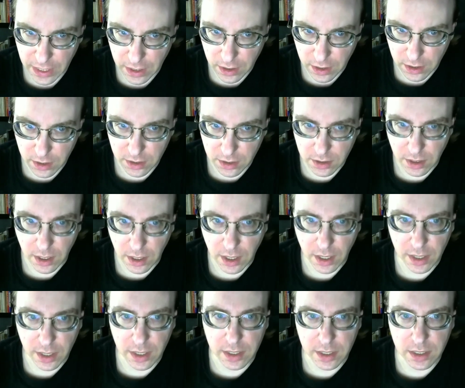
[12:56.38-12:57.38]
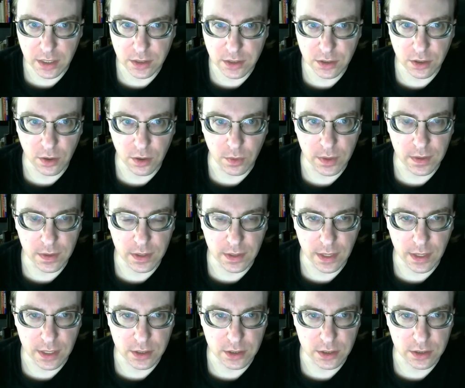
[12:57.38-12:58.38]
And I need to go into
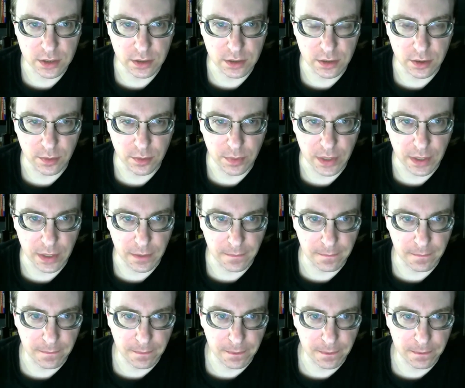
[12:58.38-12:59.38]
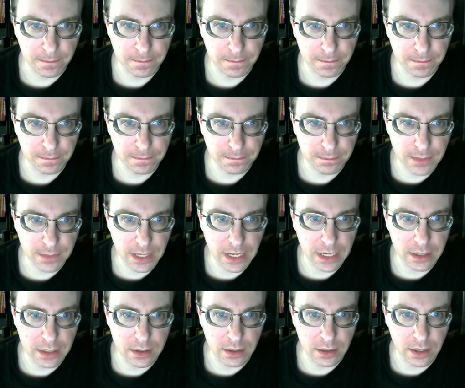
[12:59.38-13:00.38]
that just a little bit
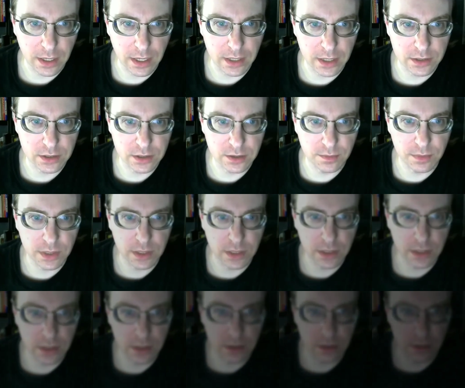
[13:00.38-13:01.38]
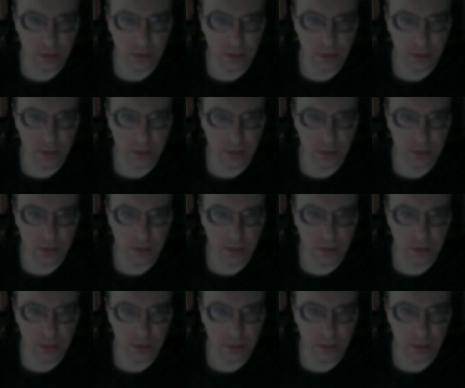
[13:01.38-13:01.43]
that has to be